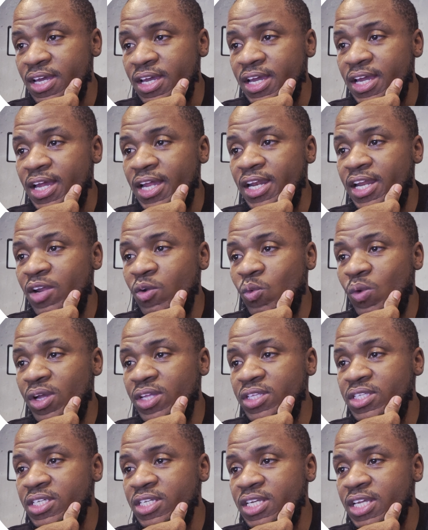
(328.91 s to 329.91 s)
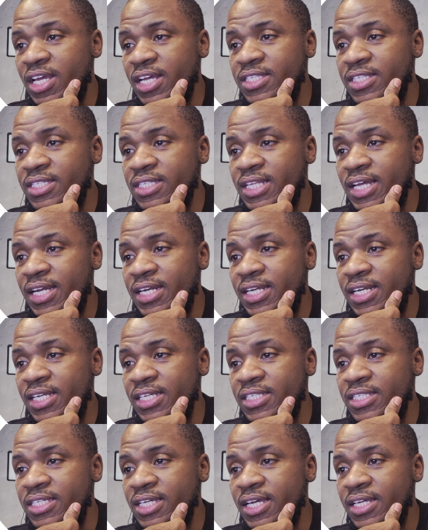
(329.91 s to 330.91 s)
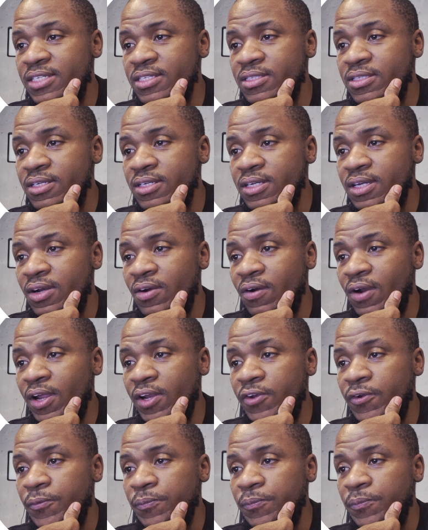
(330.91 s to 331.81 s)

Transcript: and then once it gets that retest, right,